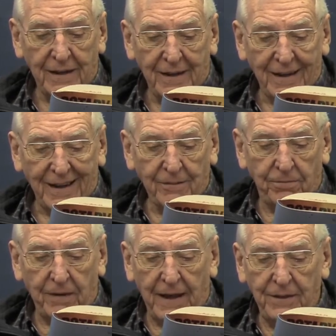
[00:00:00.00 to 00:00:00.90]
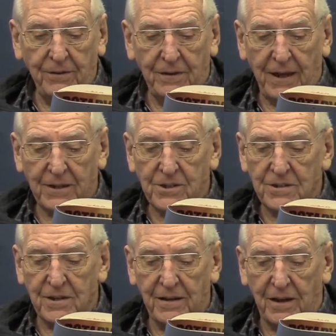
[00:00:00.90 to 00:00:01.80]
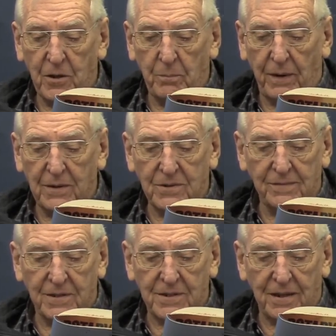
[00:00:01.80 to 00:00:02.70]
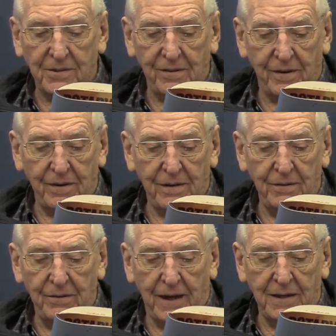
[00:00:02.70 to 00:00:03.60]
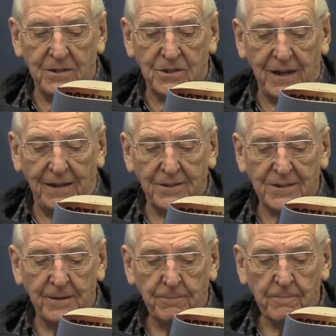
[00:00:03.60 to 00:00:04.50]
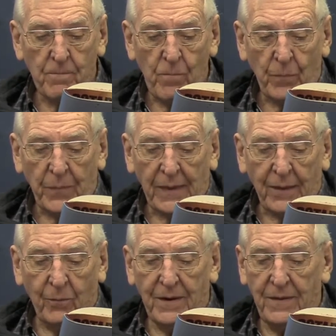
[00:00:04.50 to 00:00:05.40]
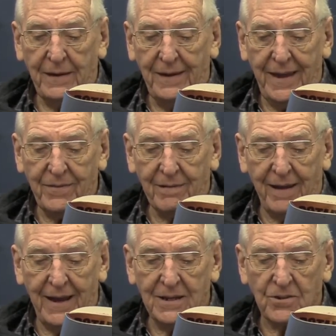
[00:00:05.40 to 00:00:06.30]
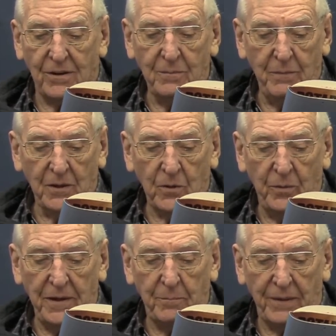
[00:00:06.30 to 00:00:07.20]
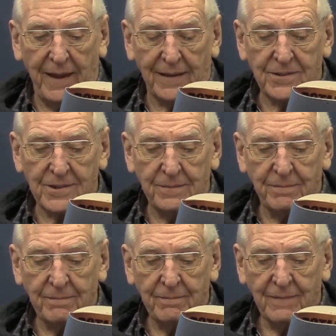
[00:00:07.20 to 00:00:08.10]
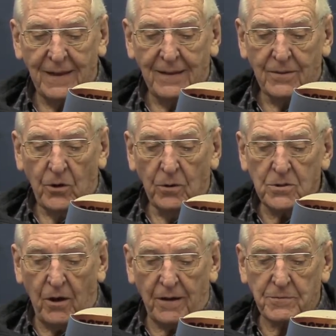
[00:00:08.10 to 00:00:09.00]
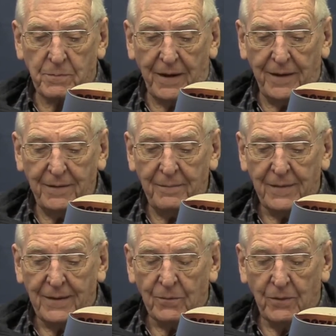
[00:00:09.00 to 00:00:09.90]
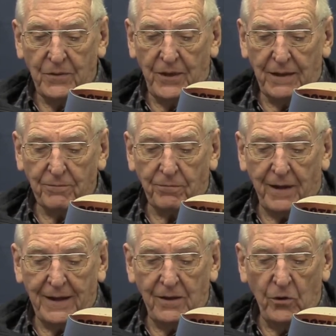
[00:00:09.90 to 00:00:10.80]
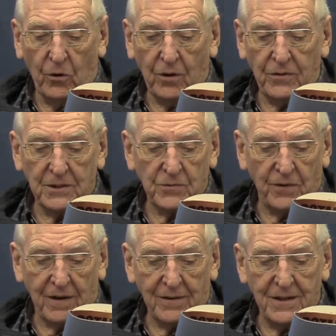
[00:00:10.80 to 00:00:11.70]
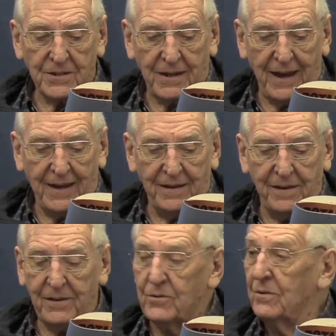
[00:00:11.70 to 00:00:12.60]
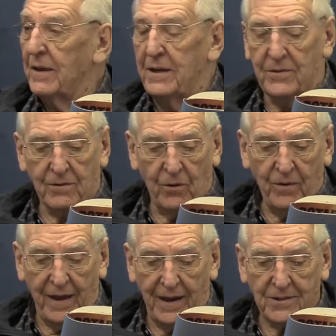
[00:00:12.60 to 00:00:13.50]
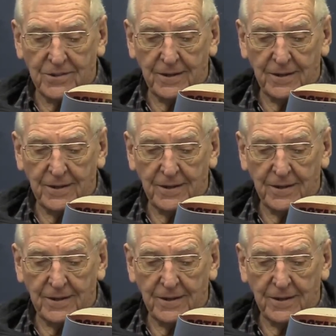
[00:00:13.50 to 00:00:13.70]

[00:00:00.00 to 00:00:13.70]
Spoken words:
and fly to Texas and other parts of the southern United States, where they lay their eggs on milkweed plants. Those offspring would then fly north as far as Canada to lay their own eggs.